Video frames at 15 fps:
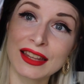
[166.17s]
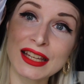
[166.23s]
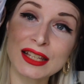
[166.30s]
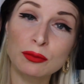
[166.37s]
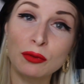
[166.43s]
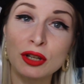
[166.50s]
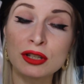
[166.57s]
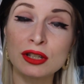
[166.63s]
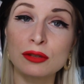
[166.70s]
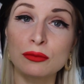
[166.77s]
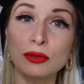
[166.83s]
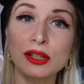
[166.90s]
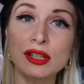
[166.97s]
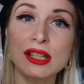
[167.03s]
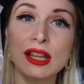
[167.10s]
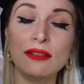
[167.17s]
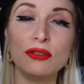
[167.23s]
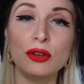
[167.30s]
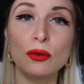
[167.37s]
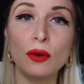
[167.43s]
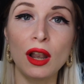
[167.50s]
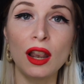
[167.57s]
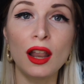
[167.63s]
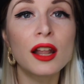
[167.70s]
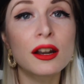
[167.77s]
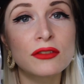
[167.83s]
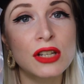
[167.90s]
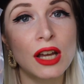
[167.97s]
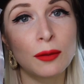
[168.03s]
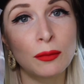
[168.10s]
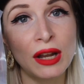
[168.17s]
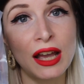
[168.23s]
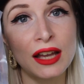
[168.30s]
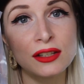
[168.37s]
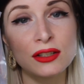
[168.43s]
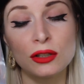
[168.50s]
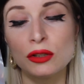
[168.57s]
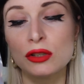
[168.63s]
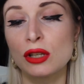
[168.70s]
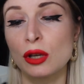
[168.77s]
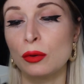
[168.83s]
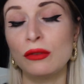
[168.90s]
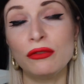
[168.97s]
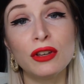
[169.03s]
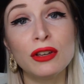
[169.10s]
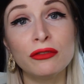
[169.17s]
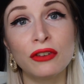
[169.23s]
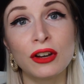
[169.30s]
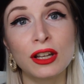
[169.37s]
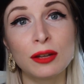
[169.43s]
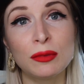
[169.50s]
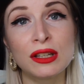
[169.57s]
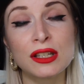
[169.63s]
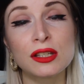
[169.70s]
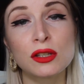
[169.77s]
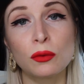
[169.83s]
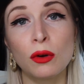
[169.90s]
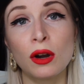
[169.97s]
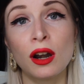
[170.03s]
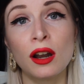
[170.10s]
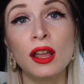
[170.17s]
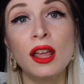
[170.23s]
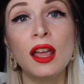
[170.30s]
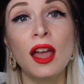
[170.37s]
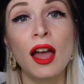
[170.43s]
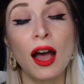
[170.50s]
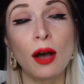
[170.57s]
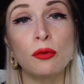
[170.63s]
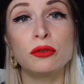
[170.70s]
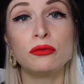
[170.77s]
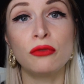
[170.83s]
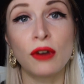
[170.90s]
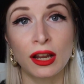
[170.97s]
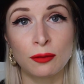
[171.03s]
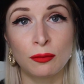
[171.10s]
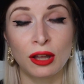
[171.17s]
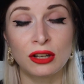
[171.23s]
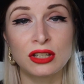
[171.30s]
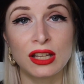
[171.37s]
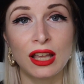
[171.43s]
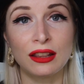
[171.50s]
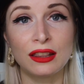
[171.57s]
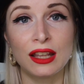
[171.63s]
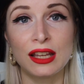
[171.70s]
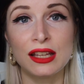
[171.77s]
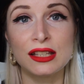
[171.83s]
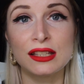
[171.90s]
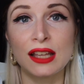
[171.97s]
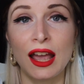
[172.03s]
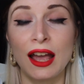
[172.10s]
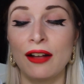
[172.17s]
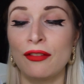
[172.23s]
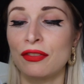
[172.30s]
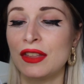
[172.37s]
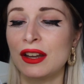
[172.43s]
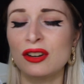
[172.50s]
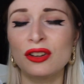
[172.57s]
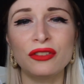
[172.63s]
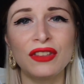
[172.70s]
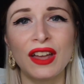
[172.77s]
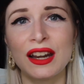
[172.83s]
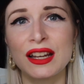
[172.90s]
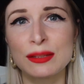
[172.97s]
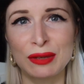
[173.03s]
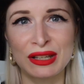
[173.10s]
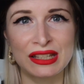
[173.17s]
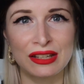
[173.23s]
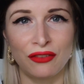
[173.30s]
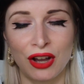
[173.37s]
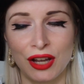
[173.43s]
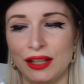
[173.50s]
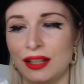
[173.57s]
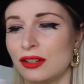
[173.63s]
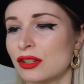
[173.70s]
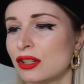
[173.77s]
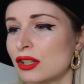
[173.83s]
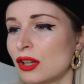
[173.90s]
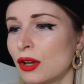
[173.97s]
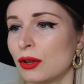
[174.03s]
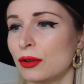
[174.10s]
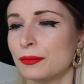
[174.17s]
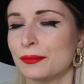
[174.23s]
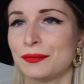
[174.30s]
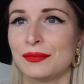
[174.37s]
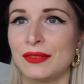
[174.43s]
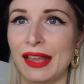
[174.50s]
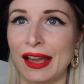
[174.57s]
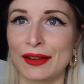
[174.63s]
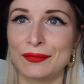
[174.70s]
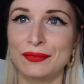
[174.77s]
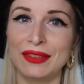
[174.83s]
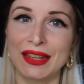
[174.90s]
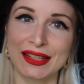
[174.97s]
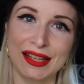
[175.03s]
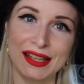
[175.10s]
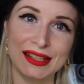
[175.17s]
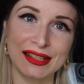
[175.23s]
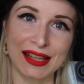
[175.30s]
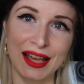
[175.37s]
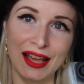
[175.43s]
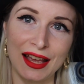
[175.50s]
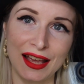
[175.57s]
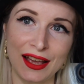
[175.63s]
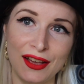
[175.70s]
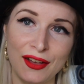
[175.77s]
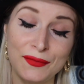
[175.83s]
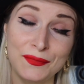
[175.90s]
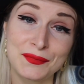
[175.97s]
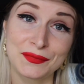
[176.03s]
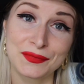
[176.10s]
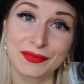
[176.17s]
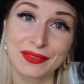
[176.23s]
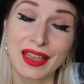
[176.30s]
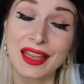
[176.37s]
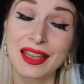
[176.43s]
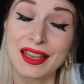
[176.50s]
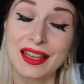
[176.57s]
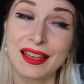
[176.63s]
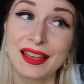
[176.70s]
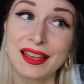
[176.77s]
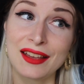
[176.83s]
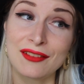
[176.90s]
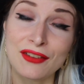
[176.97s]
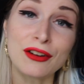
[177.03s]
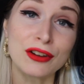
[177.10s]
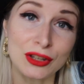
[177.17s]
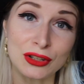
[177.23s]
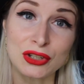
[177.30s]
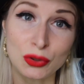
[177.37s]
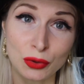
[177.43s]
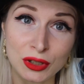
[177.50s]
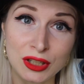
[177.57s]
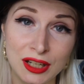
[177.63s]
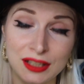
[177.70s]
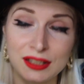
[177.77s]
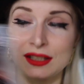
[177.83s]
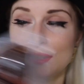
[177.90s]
these ones will save you a lot of time and hassle. So if you can find them in the store, I would recommend to get these, and they're not that expensive either. So yeah, this is a very good shortcut.